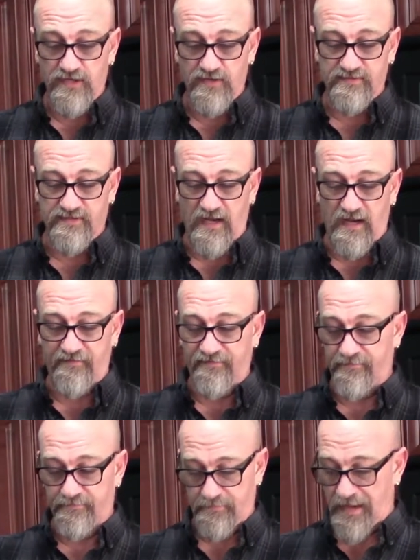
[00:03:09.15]
use a
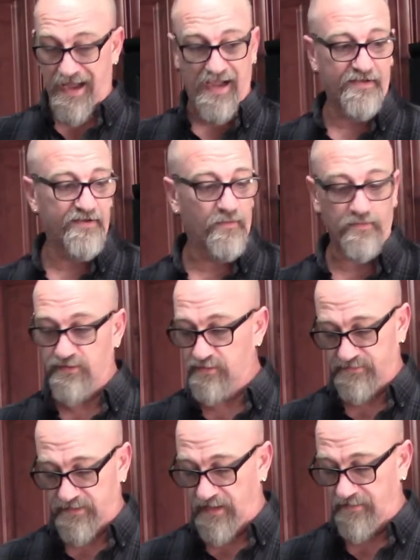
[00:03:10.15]
knife. I don't use
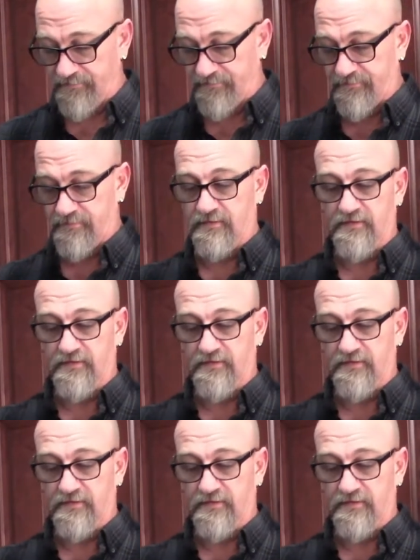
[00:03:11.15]
a knife.